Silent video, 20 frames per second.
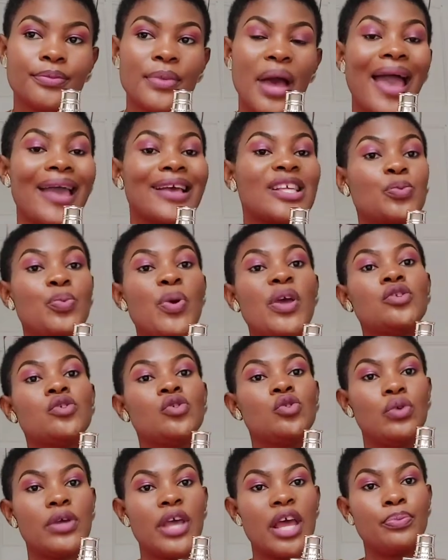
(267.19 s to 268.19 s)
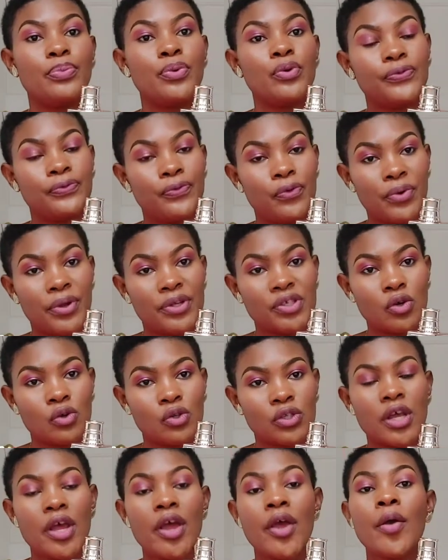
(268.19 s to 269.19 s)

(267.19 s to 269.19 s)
I expect you to get beautiful results.